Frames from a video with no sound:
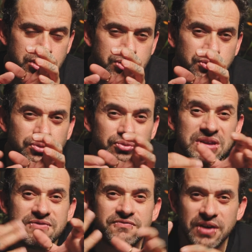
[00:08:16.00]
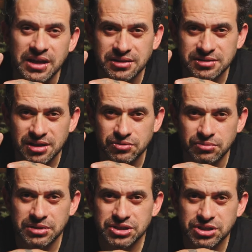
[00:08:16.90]
reinvent
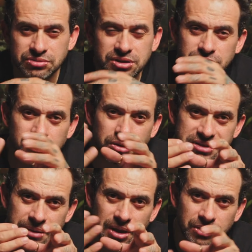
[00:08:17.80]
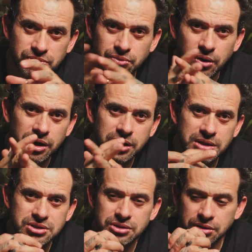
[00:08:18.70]
tattoo concept, how to work
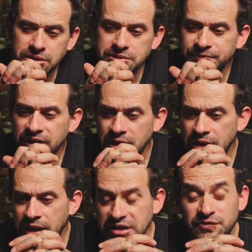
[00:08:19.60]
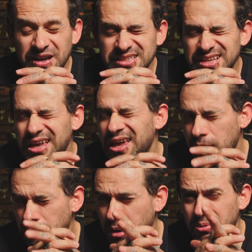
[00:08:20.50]
and so on. As far as I can
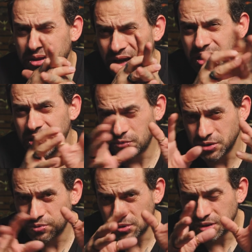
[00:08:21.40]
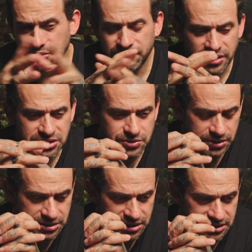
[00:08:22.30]
remember, that he was one of the first
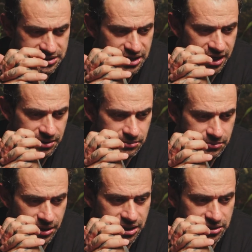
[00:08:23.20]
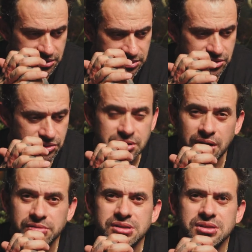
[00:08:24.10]
ones at the time, back in the
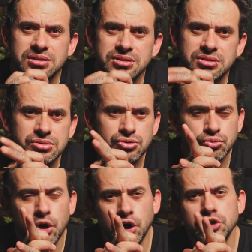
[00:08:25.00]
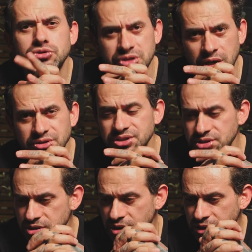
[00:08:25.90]
2000s, early 2000s.